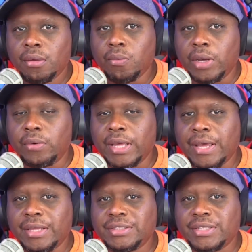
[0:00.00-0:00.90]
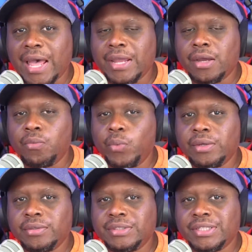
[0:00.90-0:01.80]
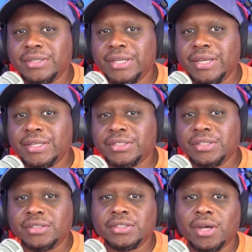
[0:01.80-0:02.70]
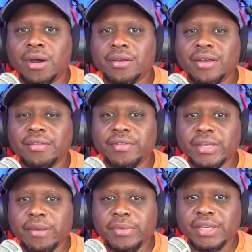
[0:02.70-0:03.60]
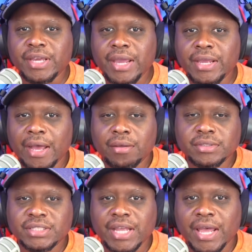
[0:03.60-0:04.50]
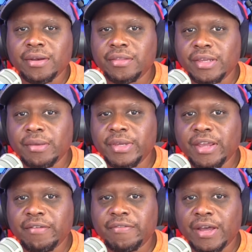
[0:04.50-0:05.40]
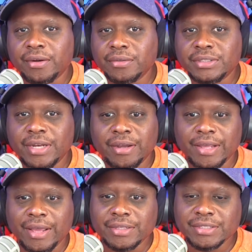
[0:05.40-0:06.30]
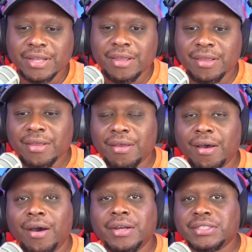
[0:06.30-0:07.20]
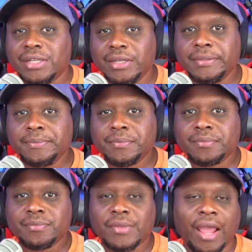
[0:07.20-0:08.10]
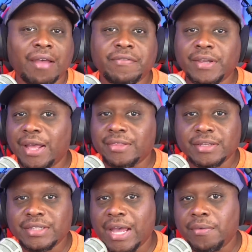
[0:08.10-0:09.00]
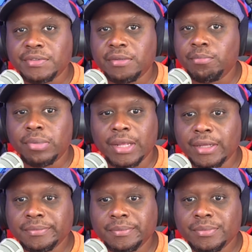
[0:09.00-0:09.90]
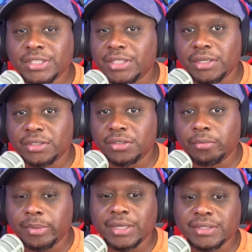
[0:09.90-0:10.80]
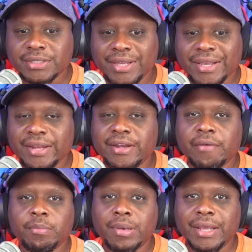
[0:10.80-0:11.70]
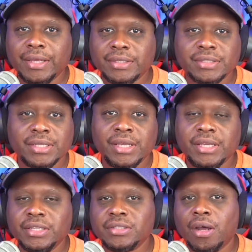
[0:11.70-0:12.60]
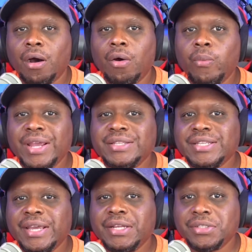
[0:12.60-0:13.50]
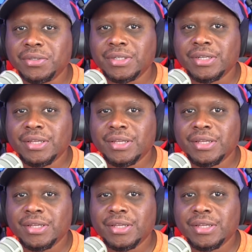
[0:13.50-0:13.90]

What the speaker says: Well, guys, Zion Williamson is the talk of the NBA outside of the NBA Finals. Now, guys, honestly, I forgot this guy was even playing, to tell you the truth, because he never plays. He's always injured.